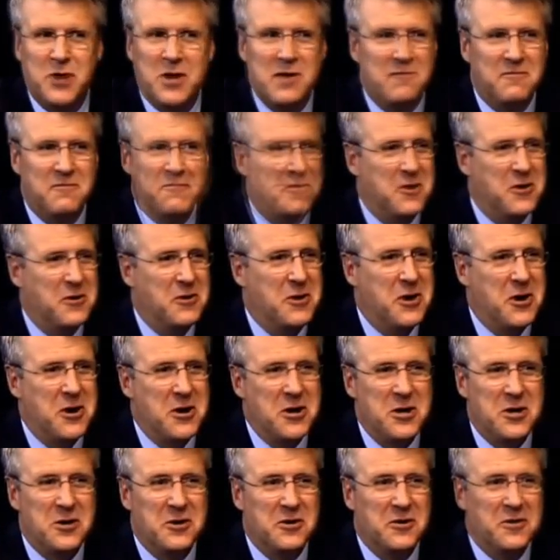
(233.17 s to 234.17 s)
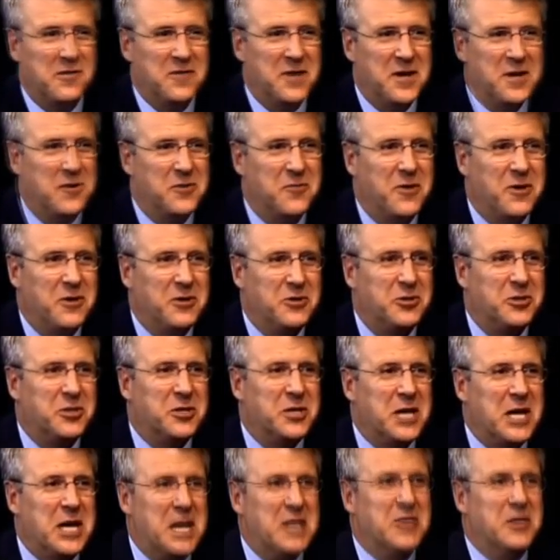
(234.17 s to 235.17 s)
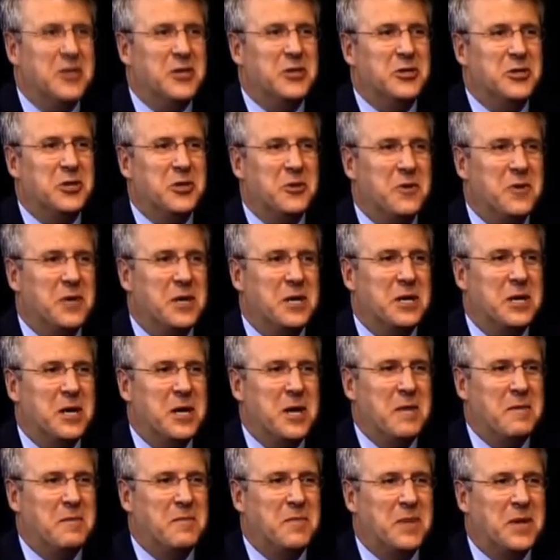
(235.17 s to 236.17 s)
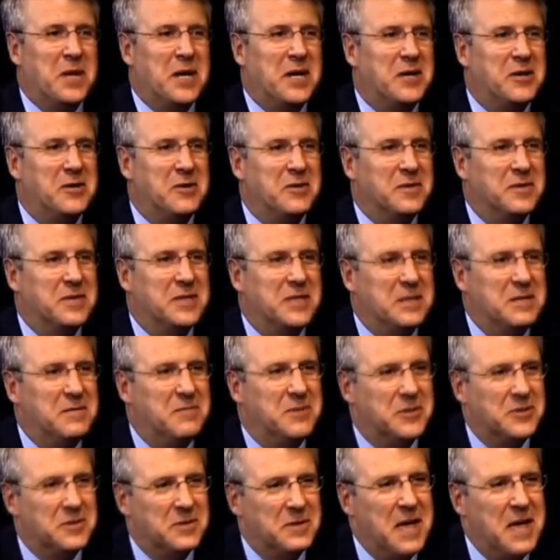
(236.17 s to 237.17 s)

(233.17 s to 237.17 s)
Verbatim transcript: I'm trying very hard here to find a question to end the show on an up, but I don't seem